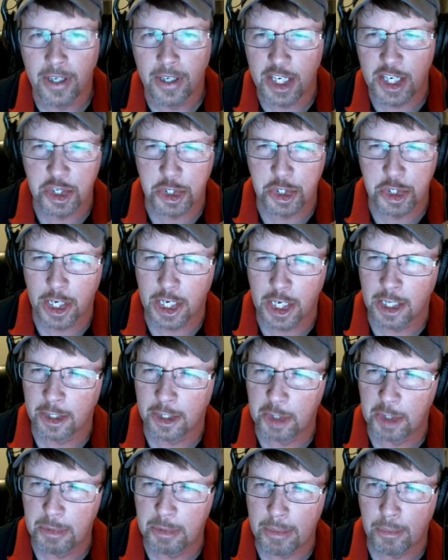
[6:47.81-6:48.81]
and you study a
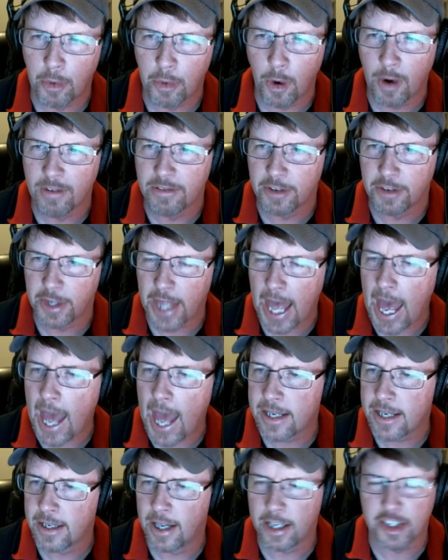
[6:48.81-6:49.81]
little bit more for
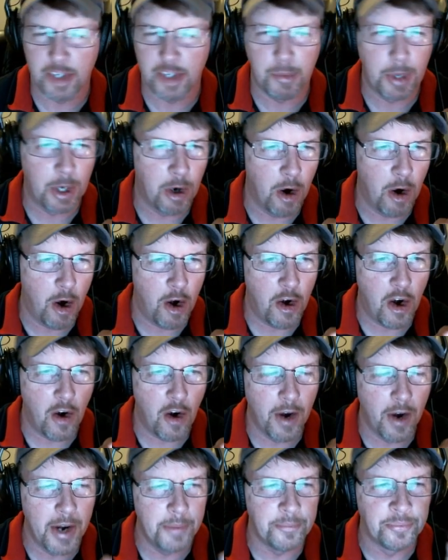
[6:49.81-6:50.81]
that that's a bit
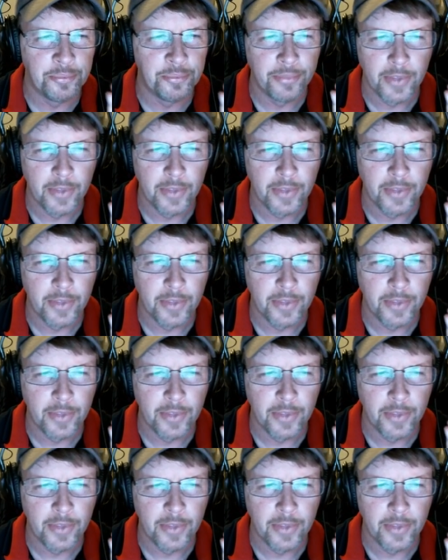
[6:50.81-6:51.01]
harder right